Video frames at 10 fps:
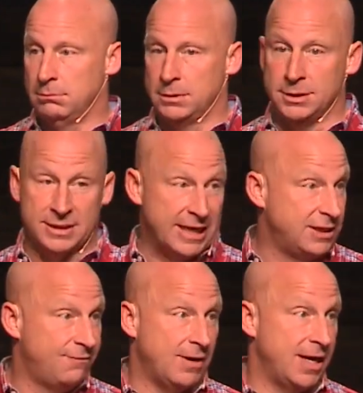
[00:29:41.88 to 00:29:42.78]
Because
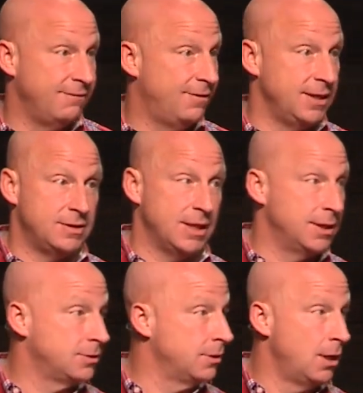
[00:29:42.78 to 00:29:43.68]
sanctifying faith
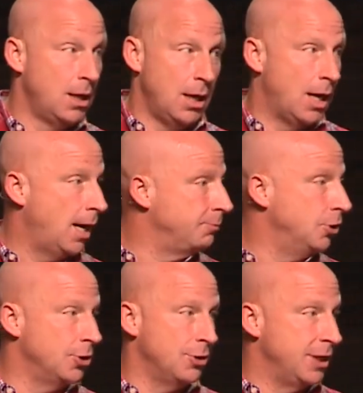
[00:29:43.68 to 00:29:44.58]
says, I'm
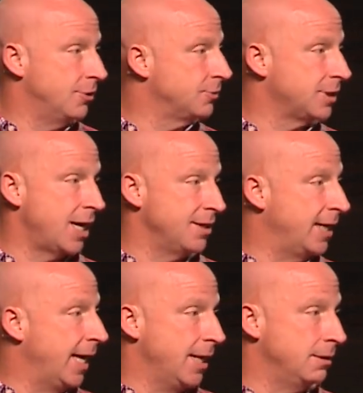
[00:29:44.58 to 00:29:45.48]
good on either side of
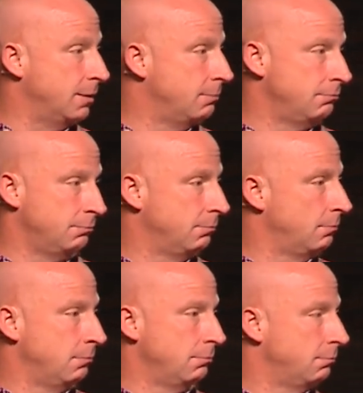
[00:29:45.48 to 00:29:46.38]
the end.
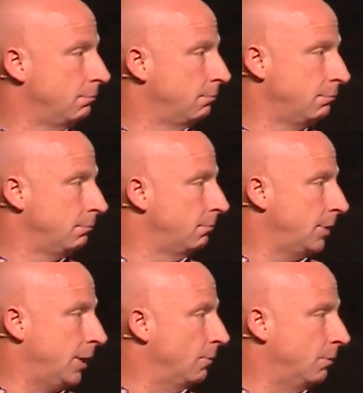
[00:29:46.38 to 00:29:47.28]

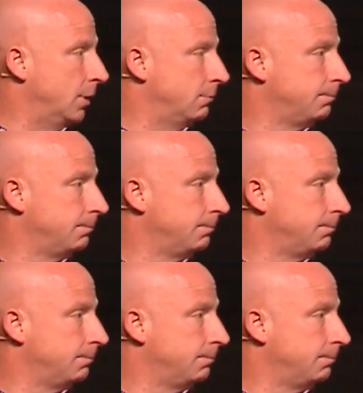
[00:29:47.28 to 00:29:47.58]
Either one.